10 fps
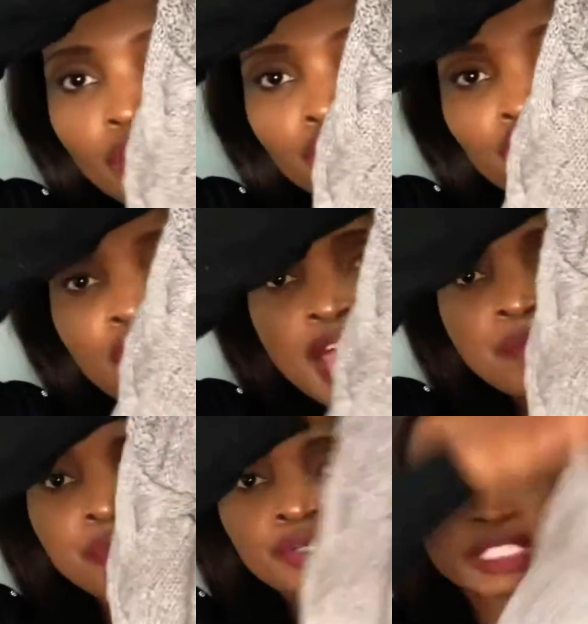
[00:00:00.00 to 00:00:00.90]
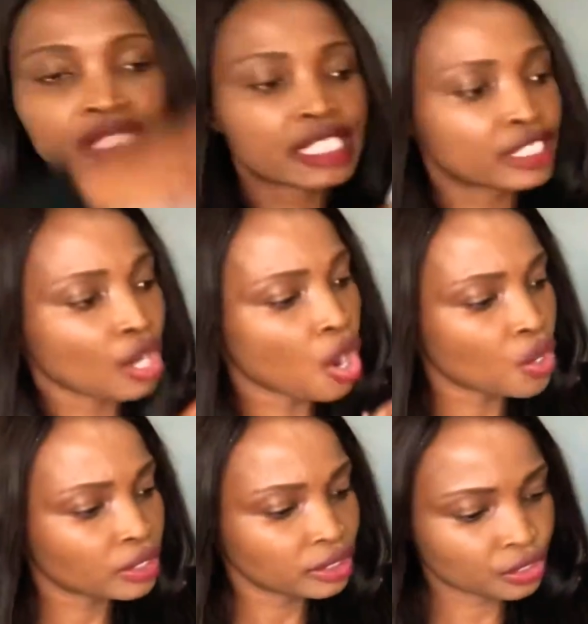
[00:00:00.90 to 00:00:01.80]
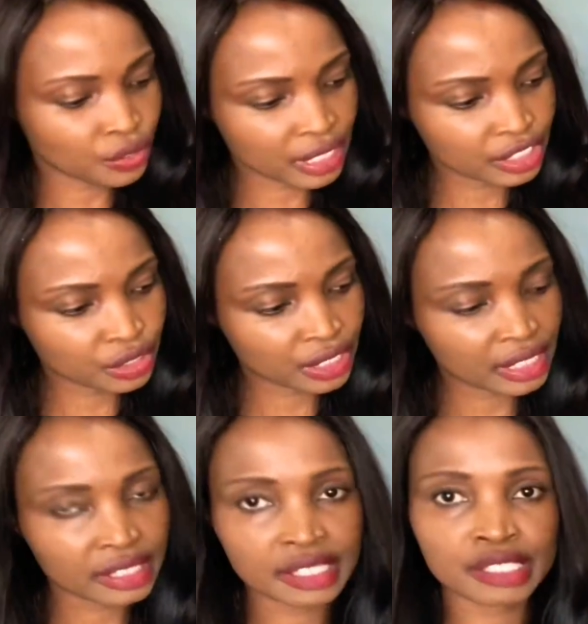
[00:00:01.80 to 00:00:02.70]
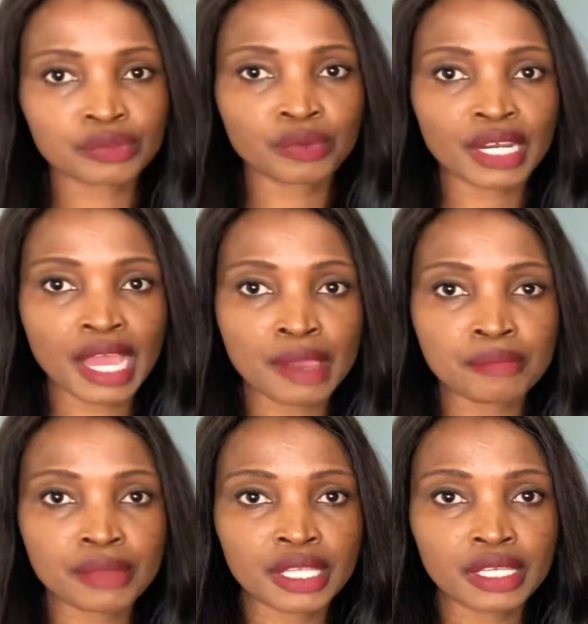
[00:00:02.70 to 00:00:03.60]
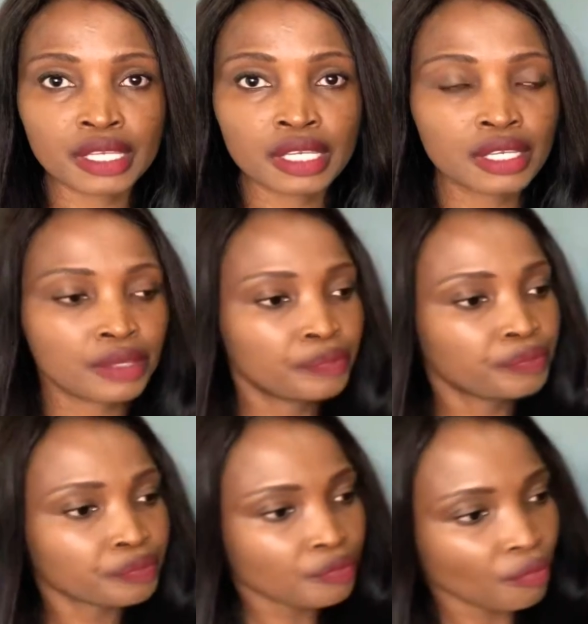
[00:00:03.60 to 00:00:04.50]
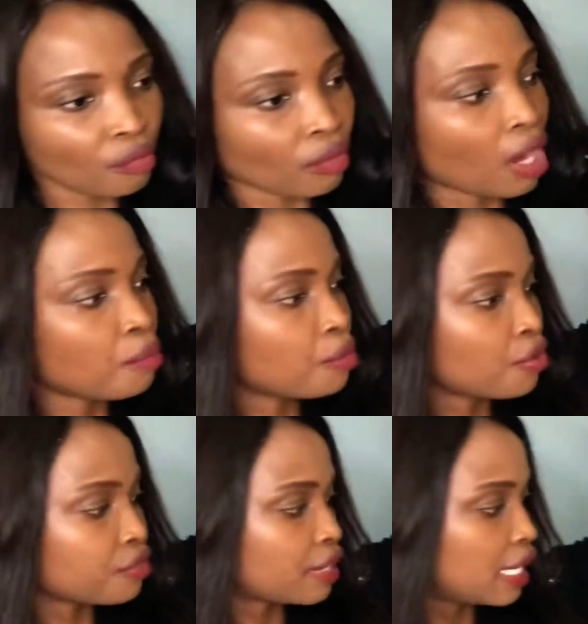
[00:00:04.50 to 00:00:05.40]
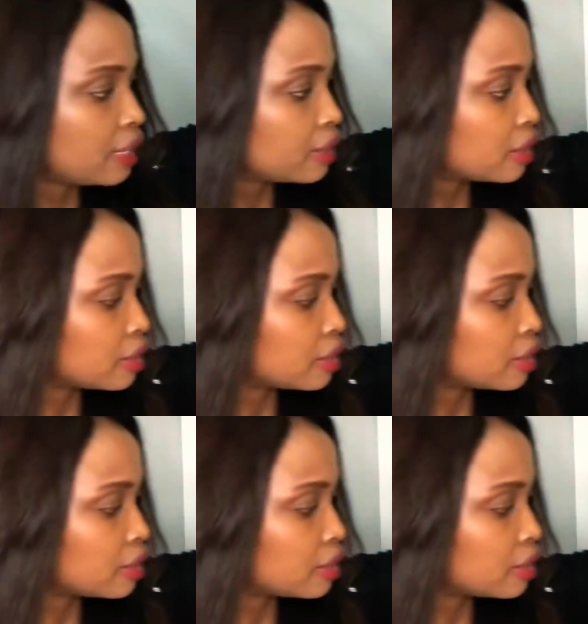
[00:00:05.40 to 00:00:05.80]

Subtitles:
try putting it on so that you can see what I mean about that.